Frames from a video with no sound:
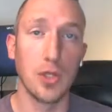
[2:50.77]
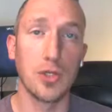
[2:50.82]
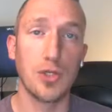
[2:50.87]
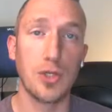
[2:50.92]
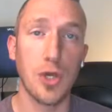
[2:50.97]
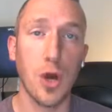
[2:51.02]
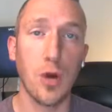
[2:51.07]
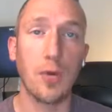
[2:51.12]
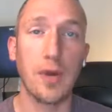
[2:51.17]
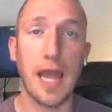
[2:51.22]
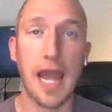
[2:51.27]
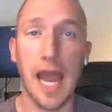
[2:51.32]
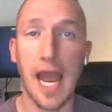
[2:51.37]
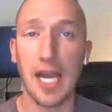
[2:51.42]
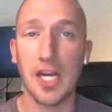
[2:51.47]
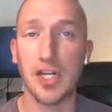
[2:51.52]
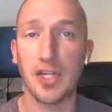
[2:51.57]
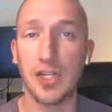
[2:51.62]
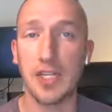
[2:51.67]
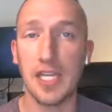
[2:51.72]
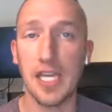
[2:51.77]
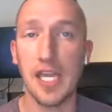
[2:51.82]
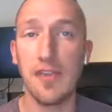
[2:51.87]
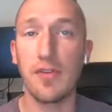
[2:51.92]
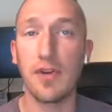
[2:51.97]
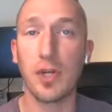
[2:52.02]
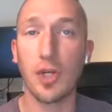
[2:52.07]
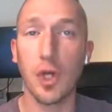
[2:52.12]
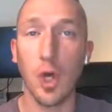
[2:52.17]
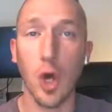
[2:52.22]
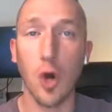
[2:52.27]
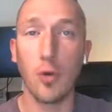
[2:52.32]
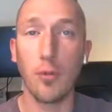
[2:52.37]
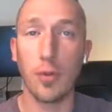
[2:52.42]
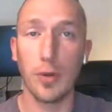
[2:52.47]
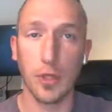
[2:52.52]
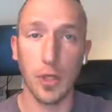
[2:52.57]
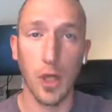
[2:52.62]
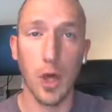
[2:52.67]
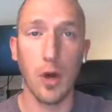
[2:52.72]
don't actually even go
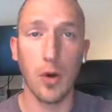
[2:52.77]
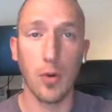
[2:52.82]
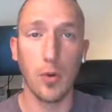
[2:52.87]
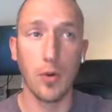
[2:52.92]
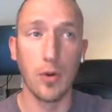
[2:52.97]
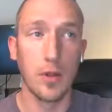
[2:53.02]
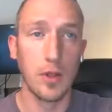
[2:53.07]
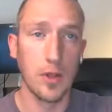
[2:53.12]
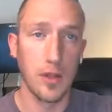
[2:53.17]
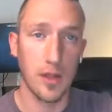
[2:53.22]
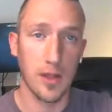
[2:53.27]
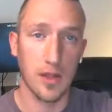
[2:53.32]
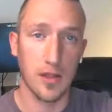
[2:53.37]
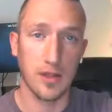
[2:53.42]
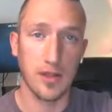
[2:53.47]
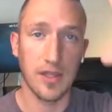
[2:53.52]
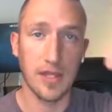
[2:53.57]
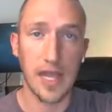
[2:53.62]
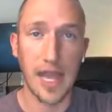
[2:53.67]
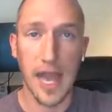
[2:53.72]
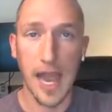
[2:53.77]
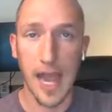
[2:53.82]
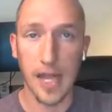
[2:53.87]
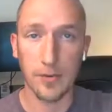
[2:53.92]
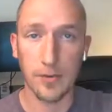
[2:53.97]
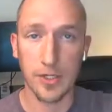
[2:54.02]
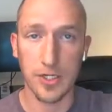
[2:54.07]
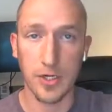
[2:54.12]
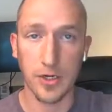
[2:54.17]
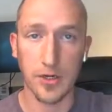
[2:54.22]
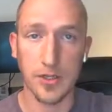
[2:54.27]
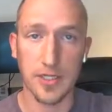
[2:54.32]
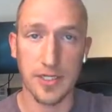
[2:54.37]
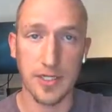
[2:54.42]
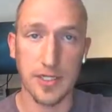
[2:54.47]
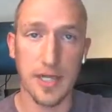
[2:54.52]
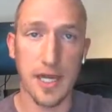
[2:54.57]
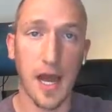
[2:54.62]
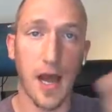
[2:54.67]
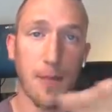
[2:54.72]
below the ad returns at the
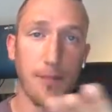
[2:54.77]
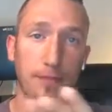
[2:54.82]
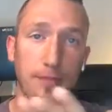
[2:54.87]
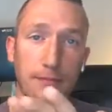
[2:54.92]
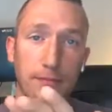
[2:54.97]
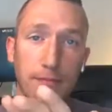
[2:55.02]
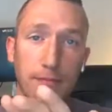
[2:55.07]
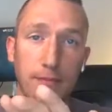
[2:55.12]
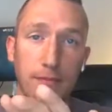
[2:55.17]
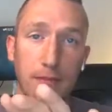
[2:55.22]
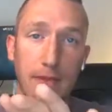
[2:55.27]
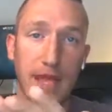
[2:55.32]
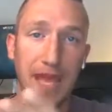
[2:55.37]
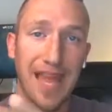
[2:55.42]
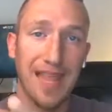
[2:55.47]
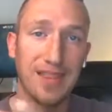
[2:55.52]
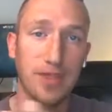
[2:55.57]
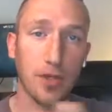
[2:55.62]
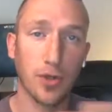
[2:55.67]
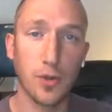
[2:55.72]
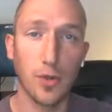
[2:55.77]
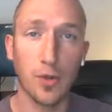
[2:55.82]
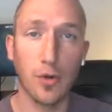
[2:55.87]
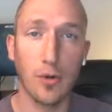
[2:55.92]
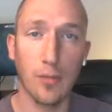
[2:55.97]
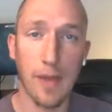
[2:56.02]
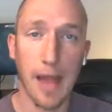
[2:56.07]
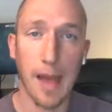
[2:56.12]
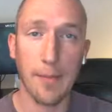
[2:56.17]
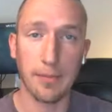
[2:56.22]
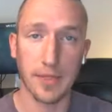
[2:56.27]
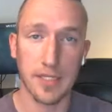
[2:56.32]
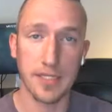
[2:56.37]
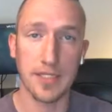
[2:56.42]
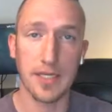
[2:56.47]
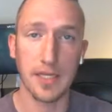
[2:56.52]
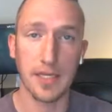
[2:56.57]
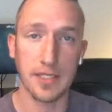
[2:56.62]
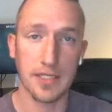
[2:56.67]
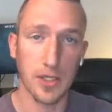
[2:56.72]
top and the Google Map
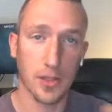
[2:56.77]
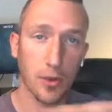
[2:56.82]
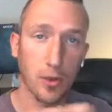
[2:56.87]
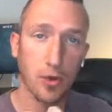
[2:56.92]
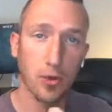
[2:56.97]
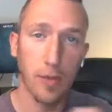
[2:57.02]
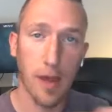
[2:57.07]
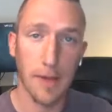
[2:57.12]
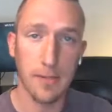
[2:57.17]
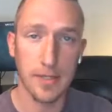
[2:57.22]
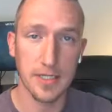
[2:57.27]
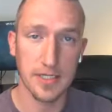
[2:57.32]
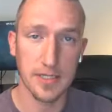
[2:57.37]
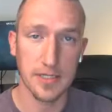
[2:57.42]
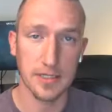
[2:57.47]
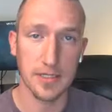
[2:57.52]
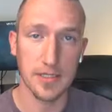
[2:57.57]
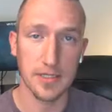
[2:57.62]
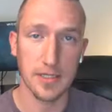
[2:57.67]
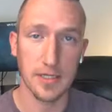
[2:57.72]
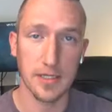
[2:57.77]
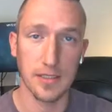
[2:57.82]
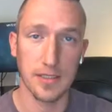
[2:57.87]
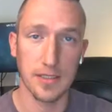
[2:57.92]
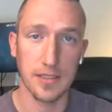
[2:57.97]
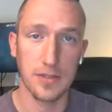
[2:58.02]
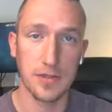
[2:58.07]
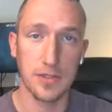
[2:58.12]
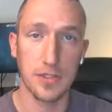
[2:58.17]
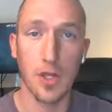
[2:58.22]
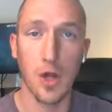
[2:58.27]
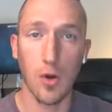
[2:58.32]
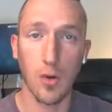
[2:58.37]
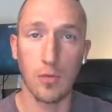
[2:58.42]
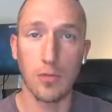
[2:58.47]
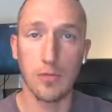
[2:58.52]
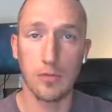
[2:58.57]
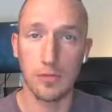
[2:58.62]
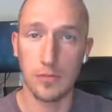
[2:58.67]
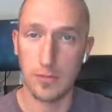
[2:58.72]
listings and Google My Business listings. So
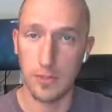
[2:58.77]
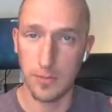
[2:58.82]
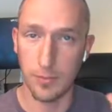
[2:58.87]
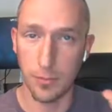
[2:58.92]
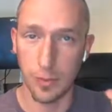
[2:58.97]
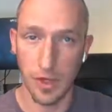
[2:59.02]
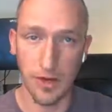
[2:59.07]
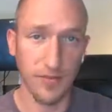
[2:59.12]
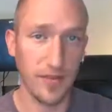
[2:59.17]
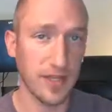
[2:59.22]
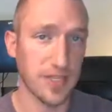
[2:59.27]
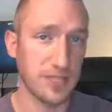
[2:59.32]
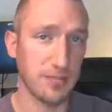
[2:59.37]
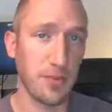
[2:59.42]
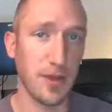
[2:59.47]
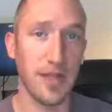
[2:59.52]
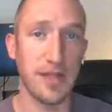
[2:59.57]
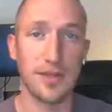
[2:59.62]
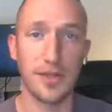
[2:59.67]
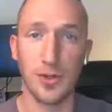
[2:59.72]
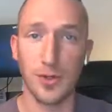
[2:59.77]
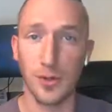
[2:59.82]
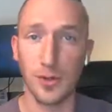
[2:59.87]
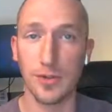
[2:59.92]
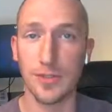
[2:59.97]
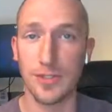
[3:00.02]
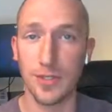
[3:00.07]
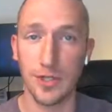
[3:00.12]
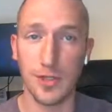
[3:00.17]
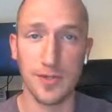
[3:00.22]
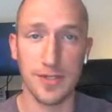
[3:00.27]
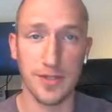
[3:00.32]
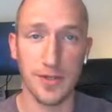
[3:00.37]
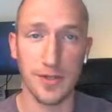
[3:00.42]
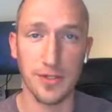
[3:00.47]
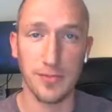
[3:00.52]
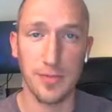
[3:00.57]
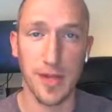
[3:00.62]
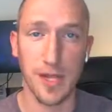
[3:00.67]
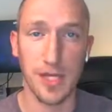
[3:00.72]
to briefly explain the Google search
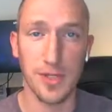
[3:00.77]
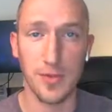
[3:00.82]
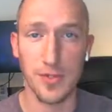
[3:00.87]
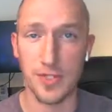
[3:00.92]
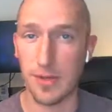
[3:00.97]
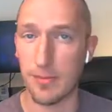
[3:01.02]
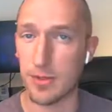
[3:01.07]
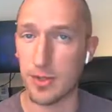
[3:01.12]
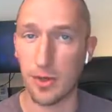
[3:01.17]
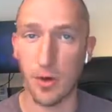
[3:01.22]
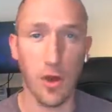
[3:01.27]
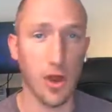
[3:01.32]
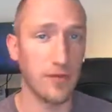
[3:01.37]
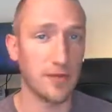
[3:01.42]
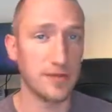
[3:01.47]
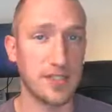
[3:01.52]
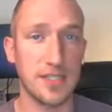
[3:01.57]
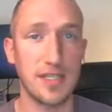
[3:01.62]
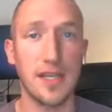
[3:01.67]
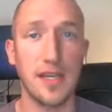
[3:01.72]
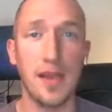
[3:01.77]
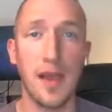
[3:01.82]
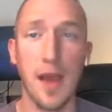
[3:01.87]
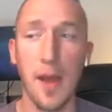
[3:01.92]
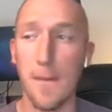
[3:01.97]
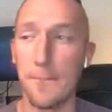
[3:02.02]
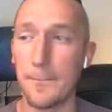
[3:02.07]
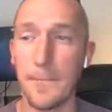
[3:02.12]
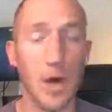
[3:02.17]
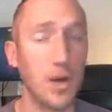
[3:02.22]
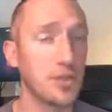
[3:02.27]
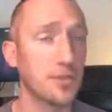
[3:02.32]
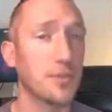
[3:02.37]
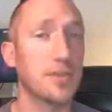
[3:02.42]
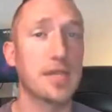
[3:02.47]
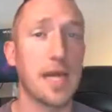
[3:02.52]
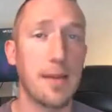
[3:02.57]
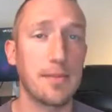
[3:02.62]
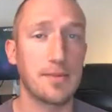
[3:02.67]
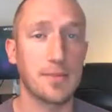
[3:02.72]
results page, which I'm sure all see multiple
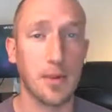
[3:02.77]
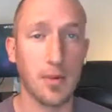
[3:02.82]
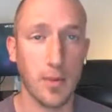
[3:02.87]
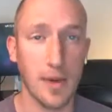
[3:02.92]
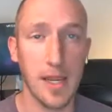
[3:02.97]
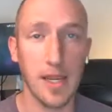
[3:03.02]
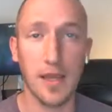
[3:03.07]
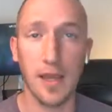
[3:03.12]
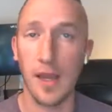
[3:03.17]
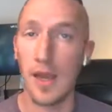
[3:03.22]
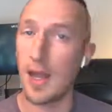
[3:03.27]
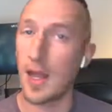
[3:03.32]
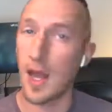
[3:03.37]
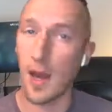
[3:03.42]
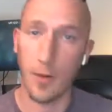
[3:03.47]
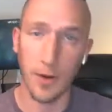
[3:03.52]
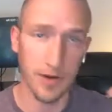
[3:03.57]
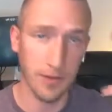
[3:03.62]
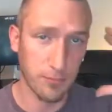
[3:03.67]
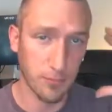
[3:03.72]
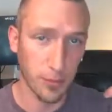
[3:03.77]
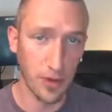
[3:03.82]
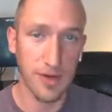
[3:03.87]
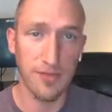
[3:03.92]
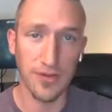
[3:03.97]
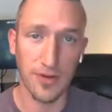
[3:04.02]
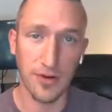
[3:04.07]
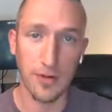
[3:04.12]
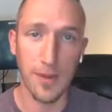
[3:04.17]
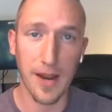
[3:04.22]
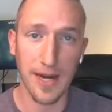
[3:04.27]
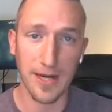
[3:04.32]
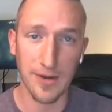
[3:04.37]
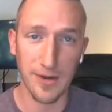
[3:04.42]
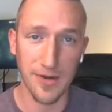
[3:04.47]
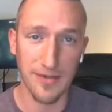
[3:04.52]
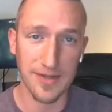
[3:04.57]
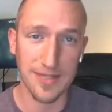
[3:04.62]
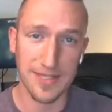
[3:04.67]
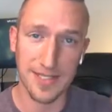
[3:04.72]
times per week, I want to briefly remind you
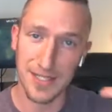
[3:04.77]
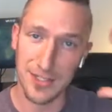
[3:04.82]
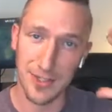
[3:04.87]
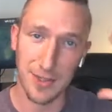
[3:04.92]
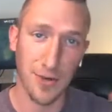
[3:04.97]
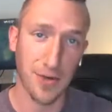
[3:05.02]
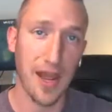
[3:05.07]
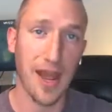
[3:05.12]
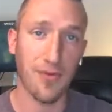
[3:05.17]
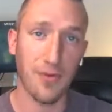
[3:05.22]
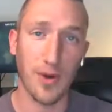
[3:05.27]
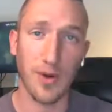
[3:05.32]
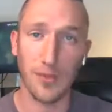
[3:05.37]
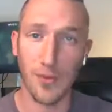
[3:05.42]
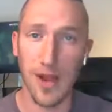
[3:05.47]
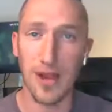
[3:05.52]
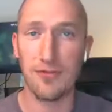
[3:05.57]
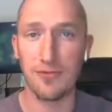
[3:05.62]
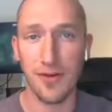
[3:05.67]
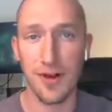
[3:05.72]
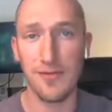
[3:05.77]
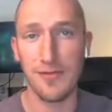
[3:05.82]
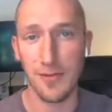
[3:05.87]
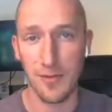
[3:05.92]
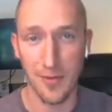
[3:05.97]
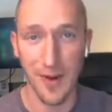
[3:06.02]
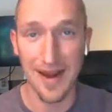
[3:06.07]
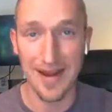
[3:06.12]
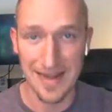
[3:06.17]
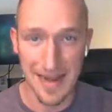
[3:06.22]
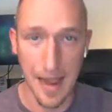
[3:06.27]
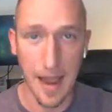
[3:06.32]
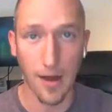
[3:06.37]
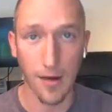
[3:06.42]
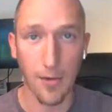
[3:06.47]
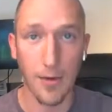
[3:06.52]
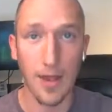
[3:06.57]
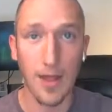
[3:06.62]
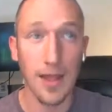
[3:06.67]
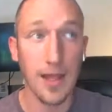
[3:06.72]
of it since you don't have one right in front of you right
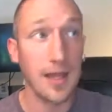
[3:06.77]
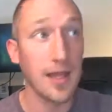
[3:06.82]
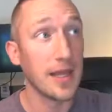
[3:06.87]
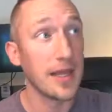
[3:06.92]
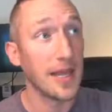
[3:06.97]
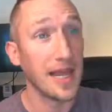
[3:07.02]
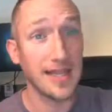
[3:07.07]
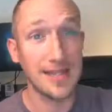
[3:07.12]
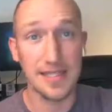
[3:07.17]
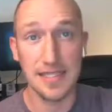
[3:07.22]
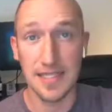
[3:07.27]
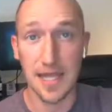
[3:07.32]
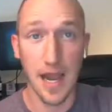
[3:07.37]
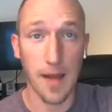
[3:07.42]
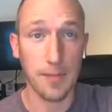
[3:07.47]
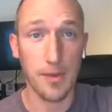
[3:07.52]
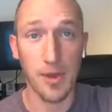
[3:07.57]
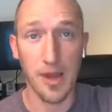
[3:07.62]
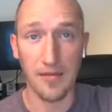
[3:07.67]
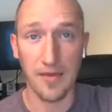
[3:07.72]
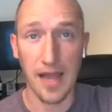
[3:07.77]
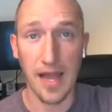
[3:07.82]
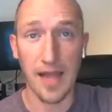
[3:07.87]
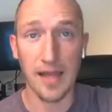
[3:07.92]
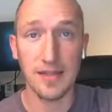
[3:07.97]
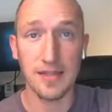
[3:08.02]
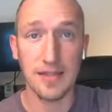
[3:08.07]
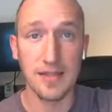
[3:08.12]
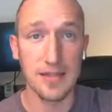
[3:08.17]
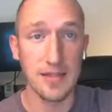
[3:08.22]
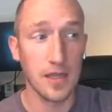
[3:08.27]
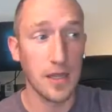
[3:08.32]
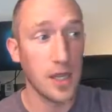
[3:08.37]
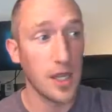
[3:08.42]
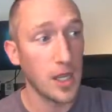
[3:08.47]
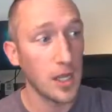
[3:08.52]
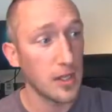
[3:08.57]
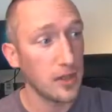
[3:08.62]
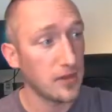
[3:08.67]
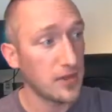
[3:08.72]
now. At the top you have ads,
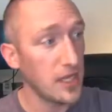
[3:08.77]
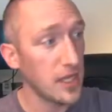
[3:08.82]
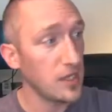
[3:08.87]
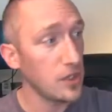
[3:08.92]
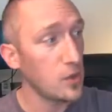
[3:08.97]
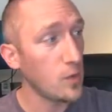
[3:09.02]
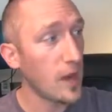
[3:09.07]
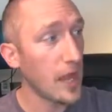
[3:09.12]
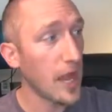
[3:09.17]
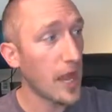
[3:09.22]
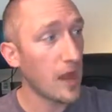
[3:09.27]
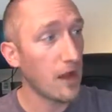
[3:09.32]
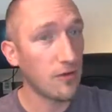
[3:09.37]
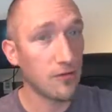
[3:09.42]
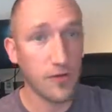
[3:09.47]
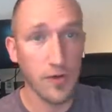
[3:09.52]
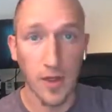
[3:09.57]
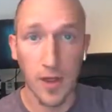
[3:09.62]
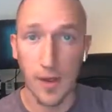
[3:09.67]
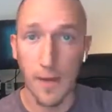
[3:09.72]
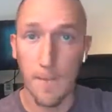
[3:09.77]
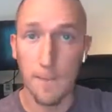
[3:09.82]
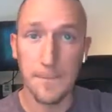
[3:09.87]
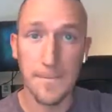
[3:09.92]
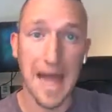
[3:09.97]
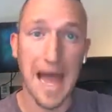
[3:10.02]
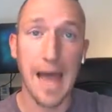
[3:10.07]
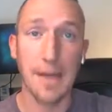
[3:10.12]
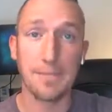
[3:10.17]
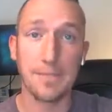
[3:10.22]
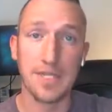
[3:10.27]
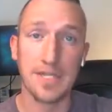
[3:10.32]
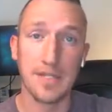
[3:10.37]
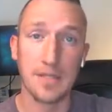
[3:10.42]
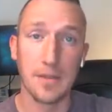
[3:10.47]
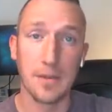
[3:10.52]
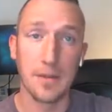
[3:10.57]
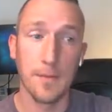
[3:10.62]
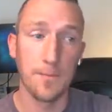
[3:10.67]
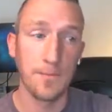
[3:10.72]
then you have
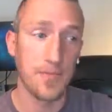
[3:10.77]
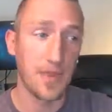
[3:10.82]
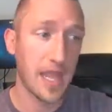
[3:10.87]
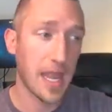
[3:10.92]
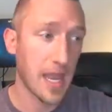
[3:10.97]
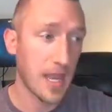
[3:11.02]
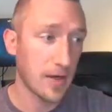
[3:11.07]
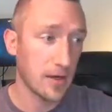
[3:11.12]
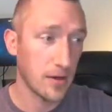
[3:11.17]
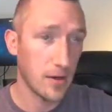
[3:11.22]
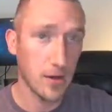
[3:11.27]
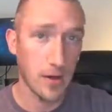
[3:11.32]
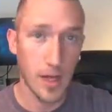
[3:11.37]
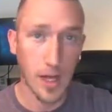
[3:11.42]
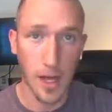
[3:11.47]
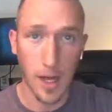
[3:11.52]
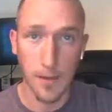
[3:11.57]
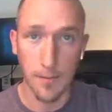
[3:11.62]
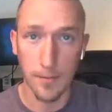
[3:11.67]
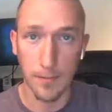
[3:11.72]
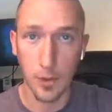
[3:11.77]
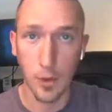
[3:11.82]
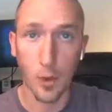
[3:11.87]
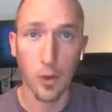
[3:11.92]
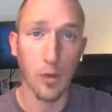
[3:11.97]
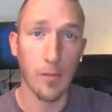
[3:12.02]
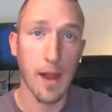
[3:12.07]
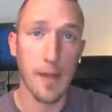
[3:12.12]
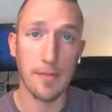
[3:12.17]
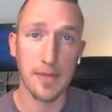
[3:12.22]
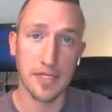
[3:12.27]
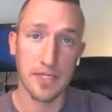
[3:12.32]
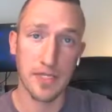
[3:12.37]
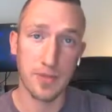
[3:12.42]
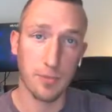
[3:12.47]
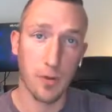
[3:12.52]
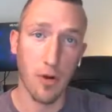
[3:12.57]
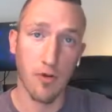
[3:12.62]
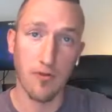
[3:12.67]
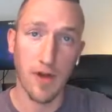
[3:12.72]
maps and Google My Business
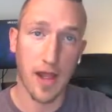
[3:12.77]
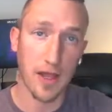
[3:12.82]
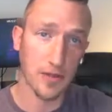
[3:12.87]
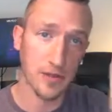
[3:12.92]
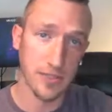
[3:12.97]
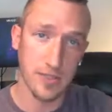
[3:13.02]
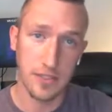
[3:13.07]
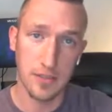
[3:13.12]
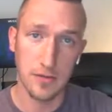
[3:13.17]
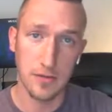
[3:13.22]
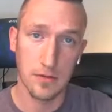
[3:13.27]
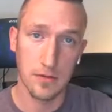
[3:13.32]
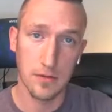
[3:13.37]
profiles